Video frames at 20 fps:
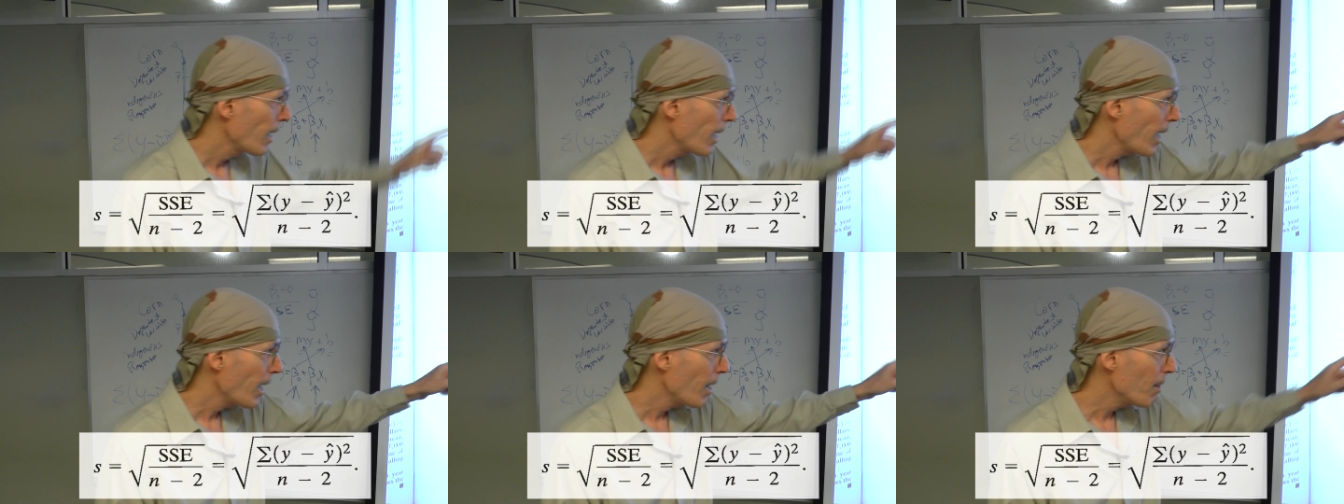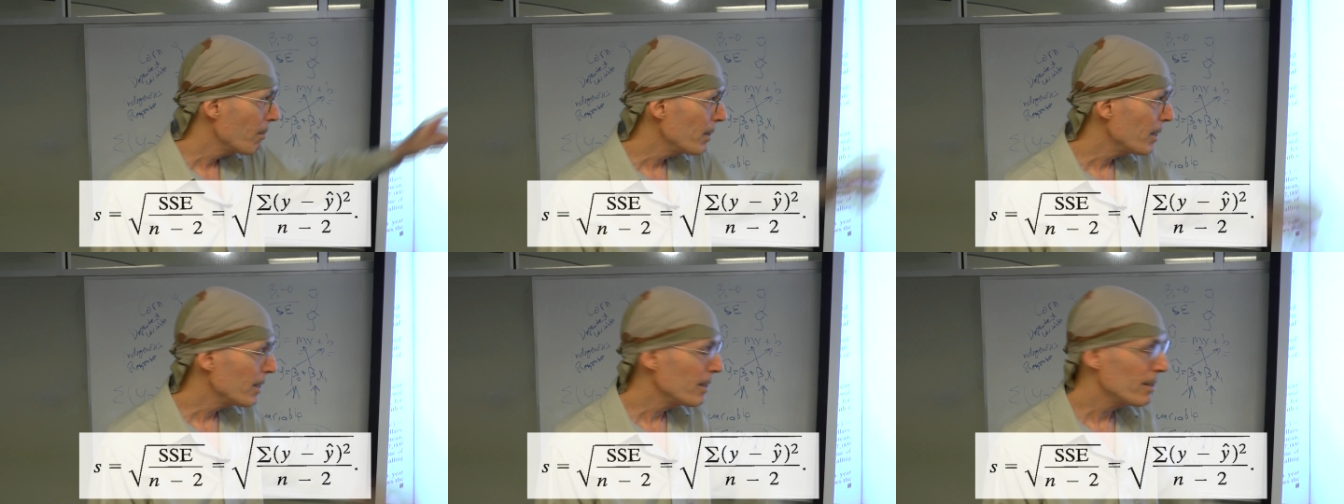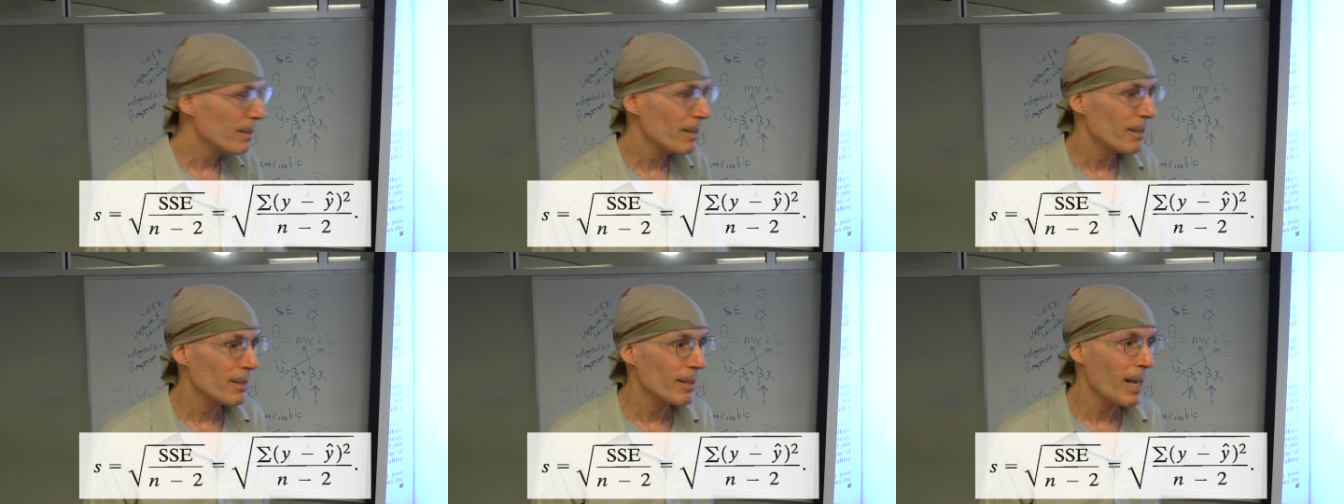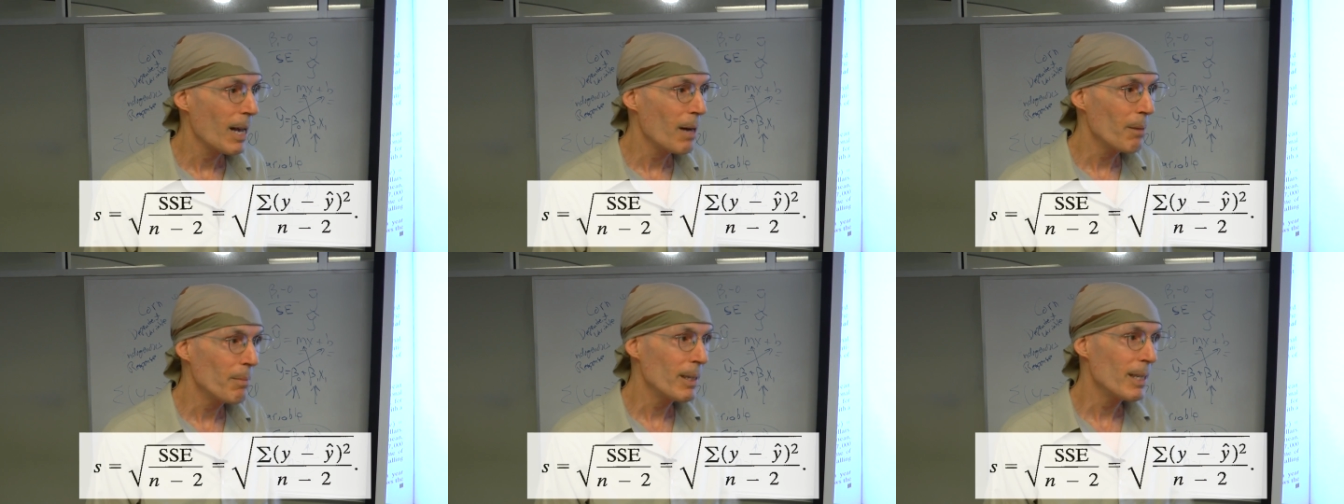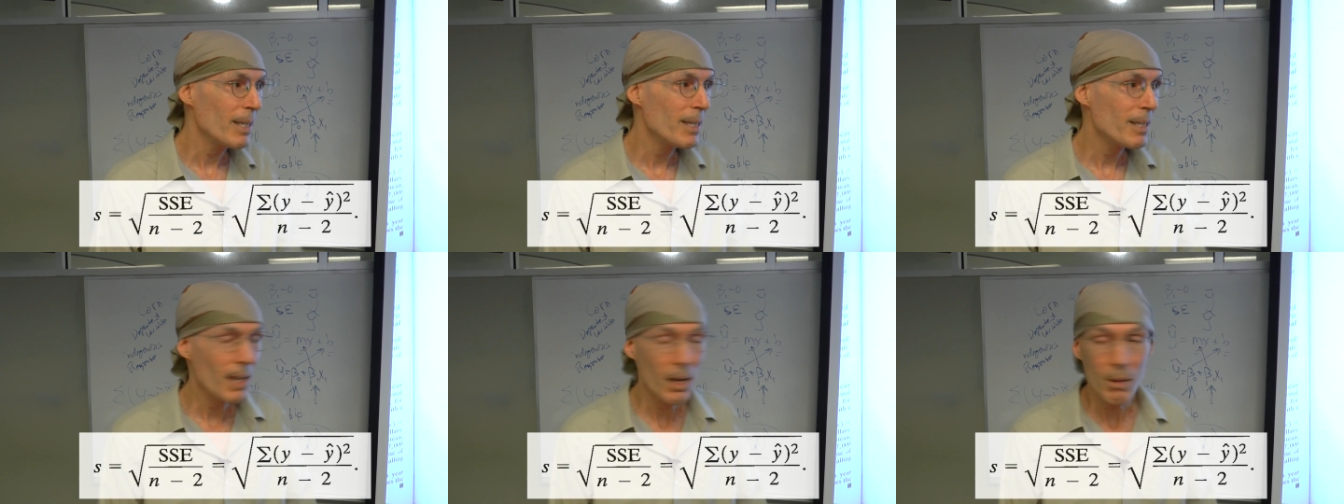How
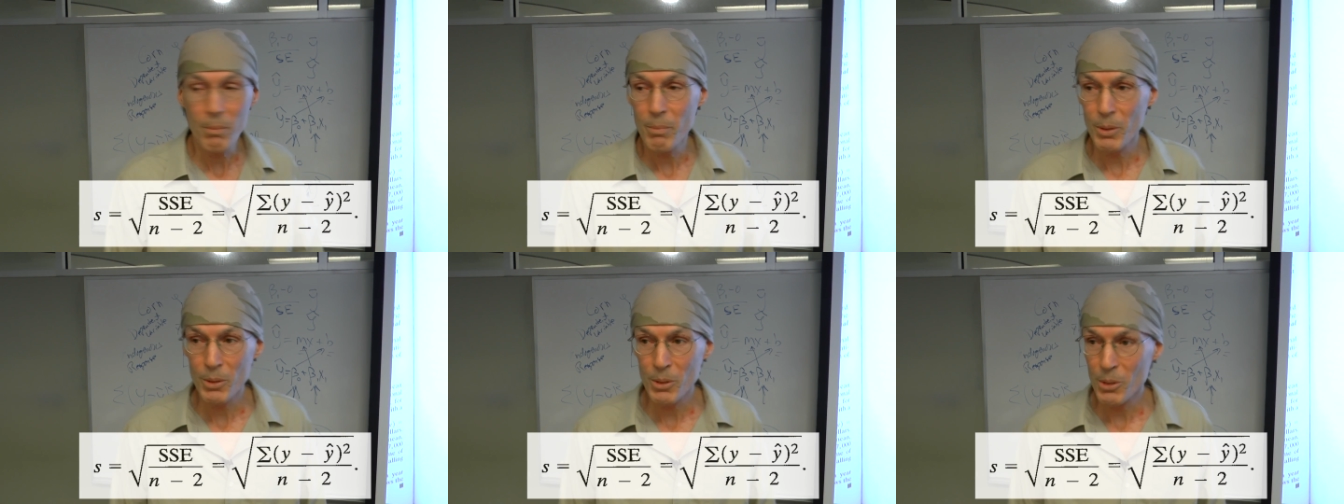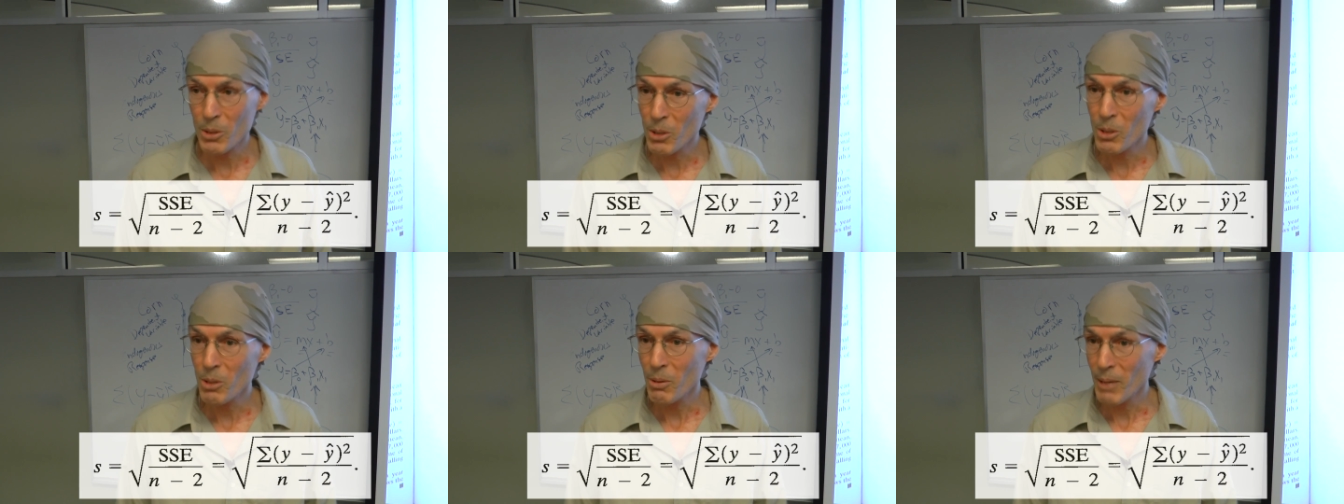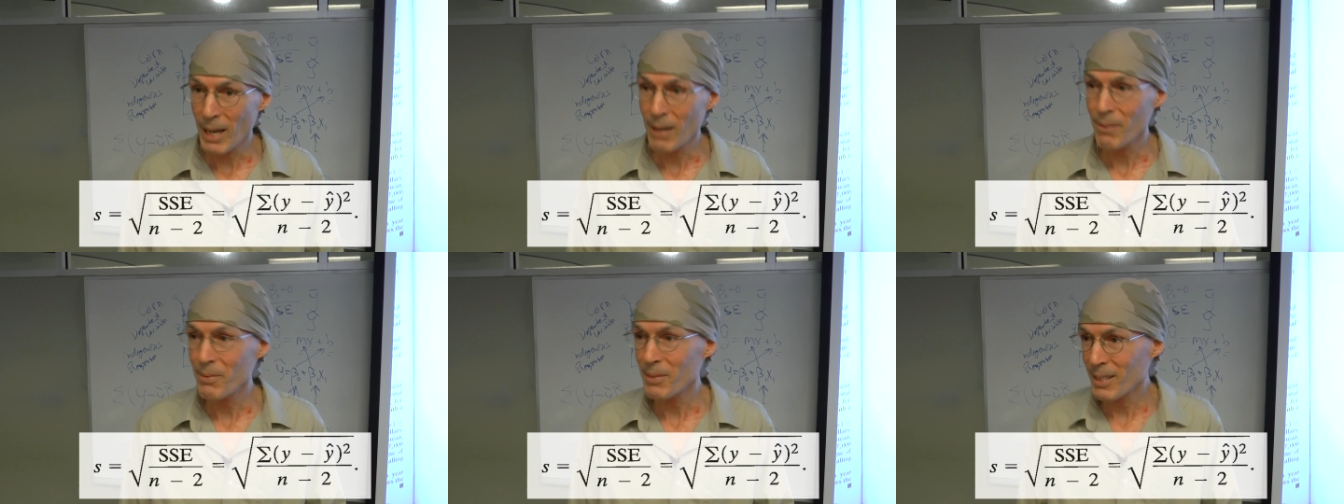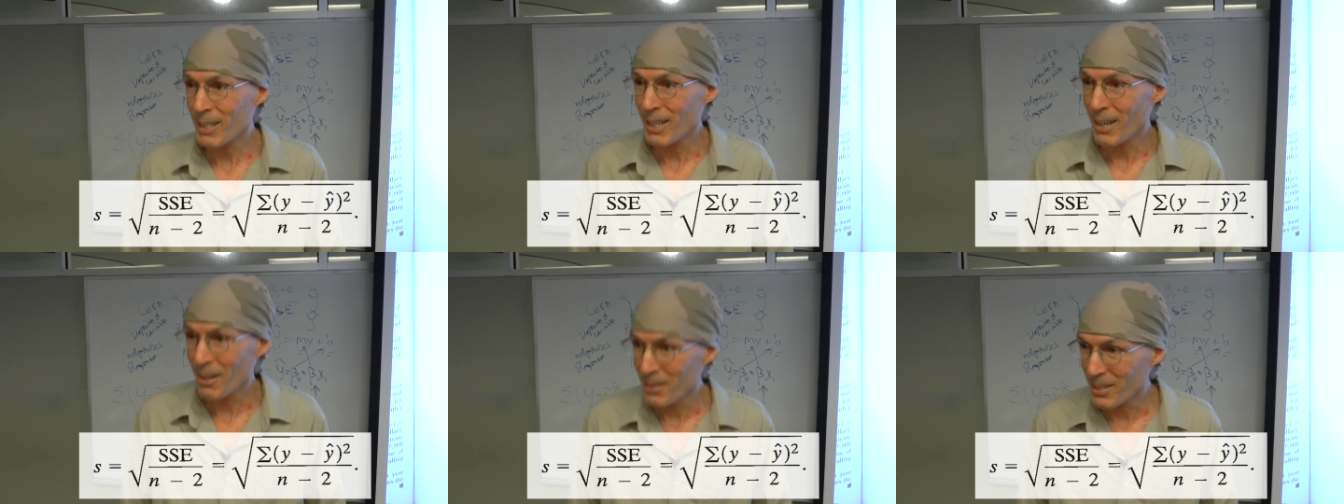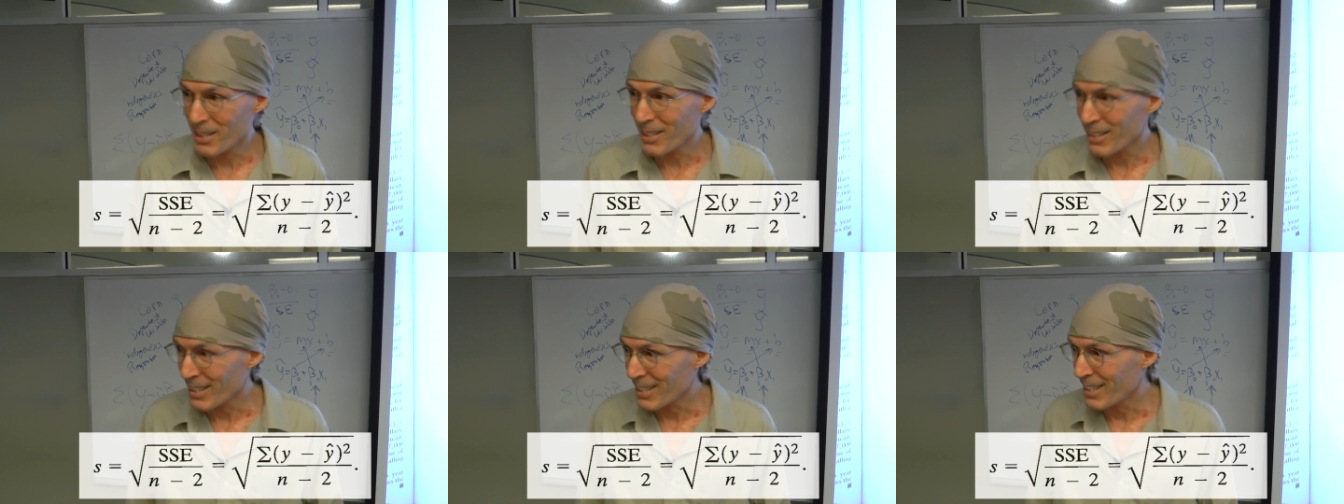many numbers did you have to
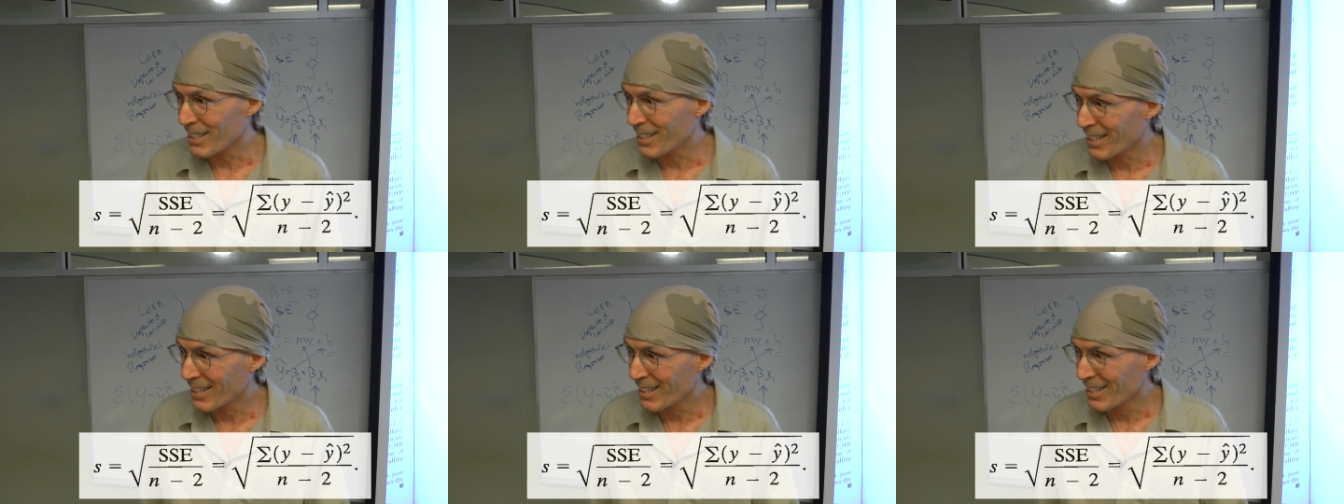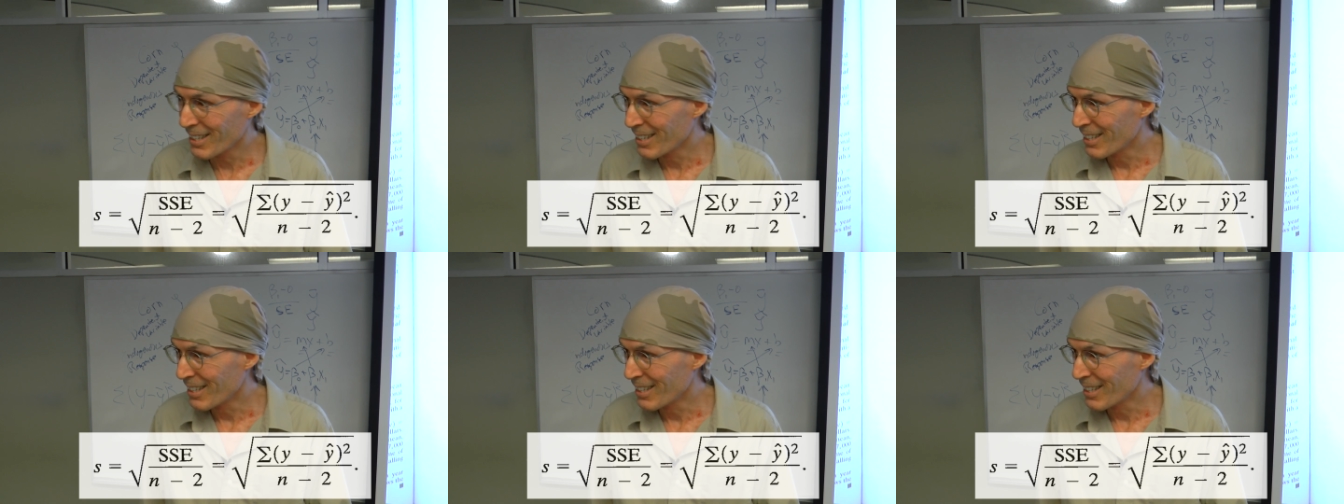calculate,